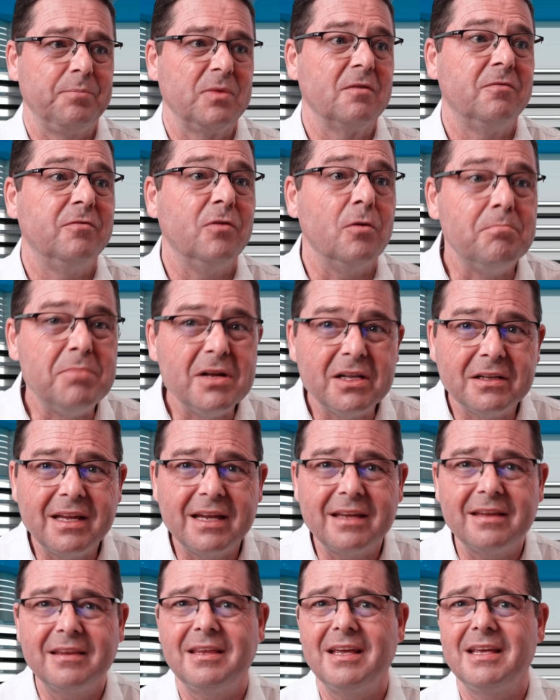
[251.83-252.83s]
for
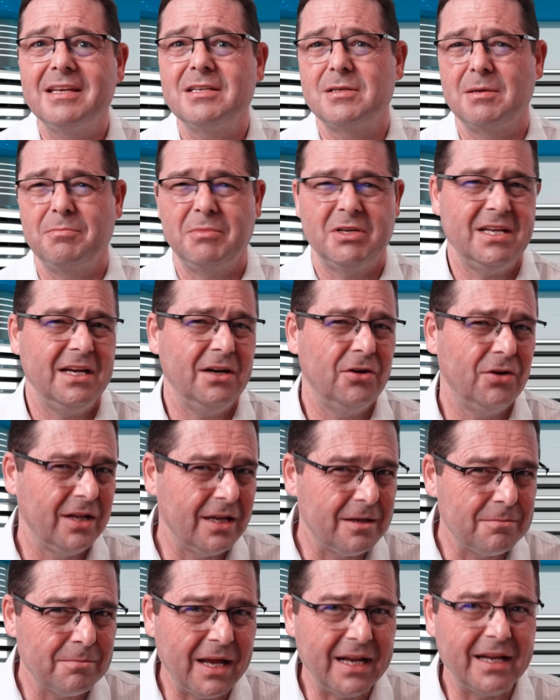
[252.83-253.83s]
building things, a material
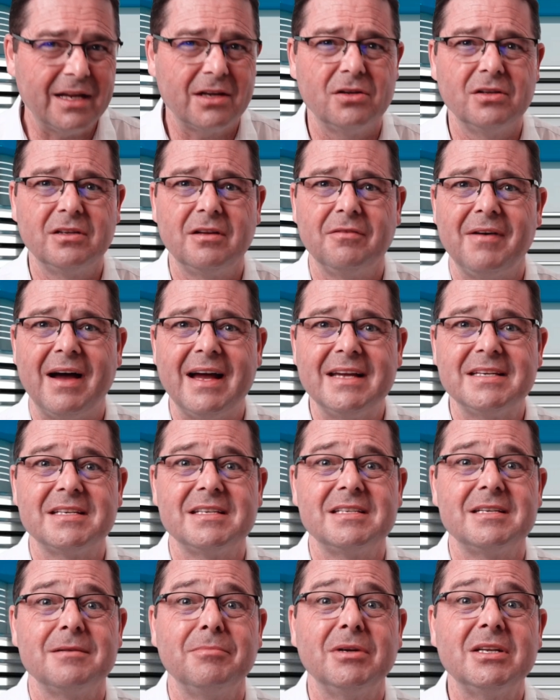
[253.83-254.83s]
in medical
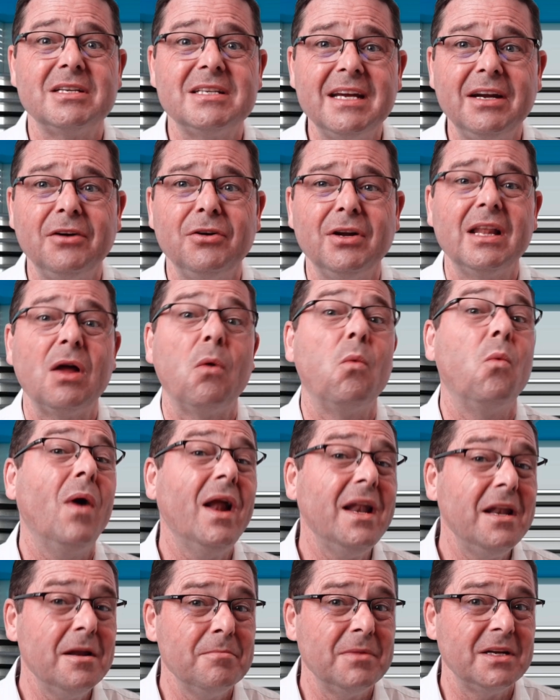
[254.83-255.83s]
devices, a
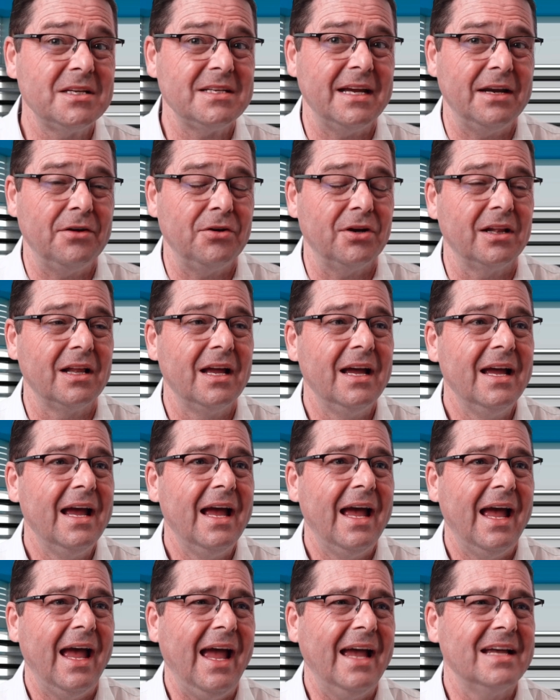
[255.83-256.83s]
wonder material,
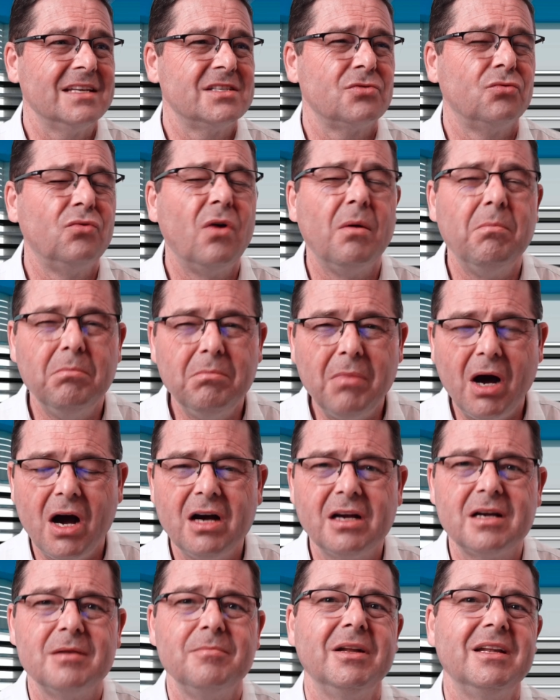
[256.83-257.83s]
as
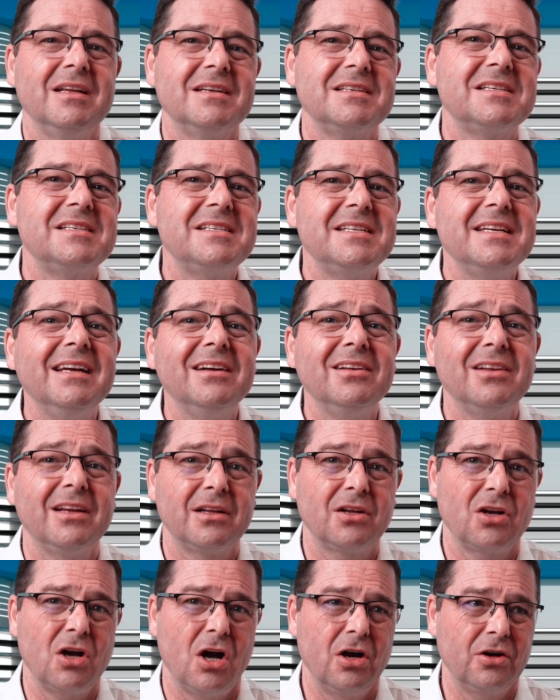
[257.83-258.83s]
remarkable as steel
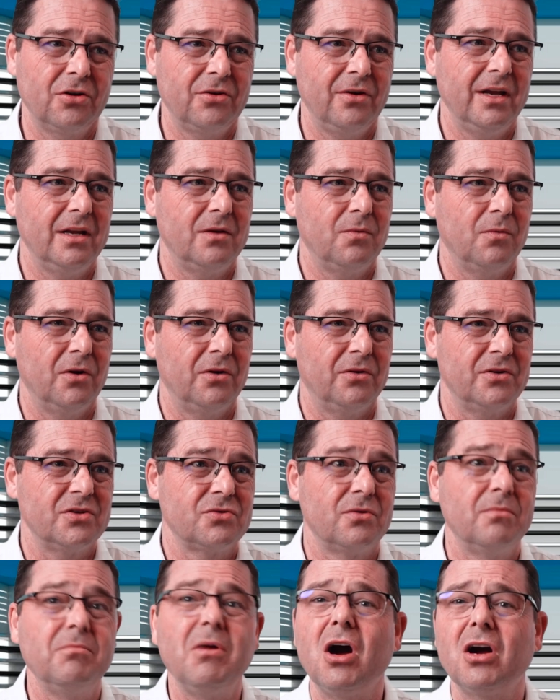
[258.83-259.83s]
and concrete were, as
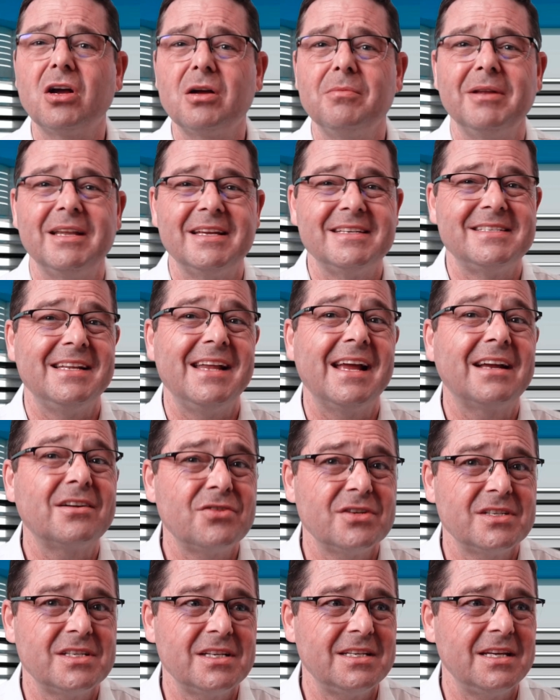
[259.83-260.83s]
remarkable as
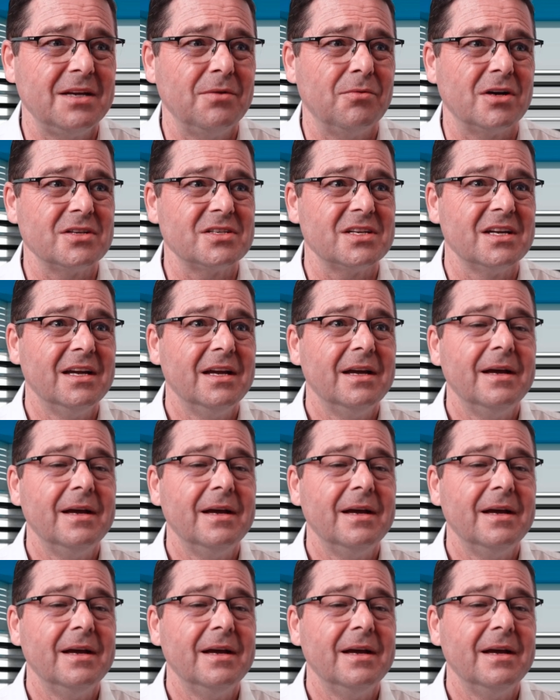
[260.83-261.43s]
electricity was,